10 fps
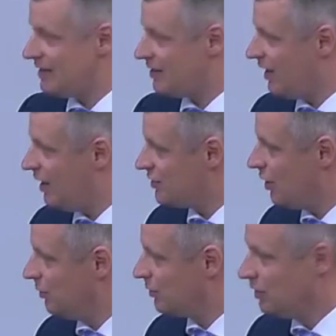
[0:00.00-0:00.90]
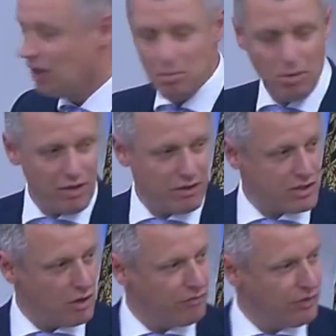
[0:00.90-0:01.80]
Astor that are told, but there are
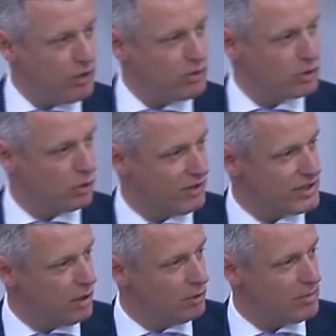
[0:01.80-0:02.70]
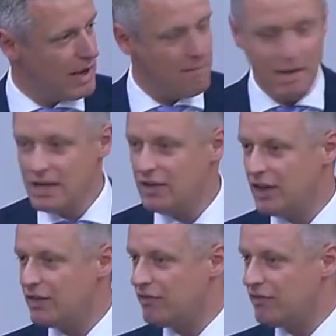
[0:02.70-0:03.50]
so few stories told about many of the other